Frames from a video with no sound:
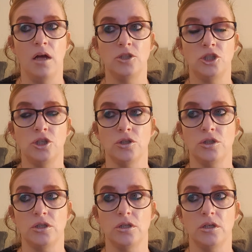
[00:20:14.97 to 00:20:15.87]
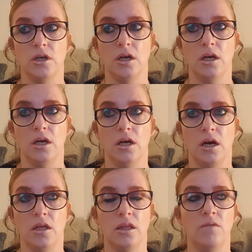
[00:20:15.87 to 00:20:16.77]
Just,
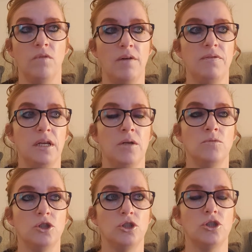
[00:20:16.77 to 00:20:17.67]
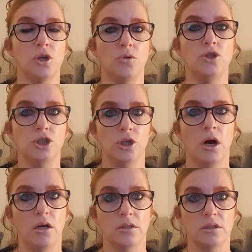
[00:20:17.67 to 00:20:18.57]
I think Rafaelina was just so
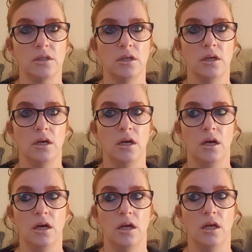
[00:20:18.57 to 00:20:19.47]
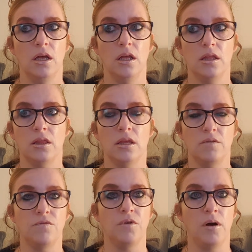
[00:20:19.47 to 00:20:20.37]
shocked
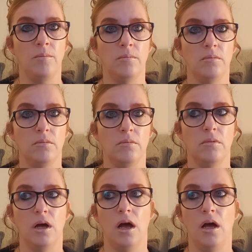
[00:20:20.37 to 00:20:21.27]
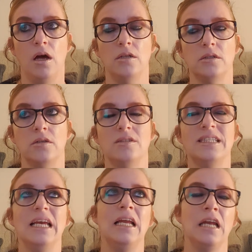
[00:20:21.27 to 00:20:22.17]
that from
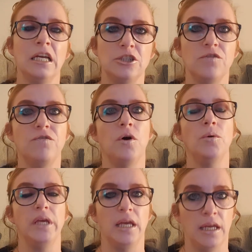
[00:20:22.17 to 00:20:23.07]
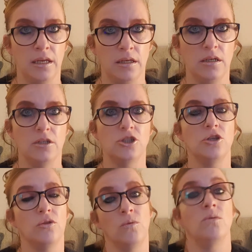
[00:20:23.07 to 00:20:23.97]
teenage fighting, as she
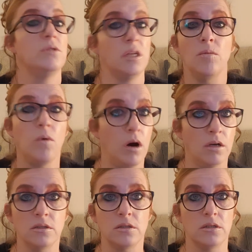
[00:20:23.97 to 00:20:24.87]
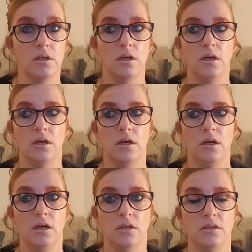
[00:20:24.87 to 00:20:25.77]
thought it was,
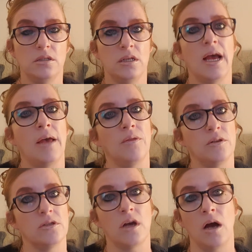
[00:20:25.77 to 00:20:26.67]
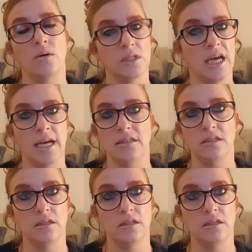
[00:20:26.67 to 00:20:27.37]
to now there's a girl dead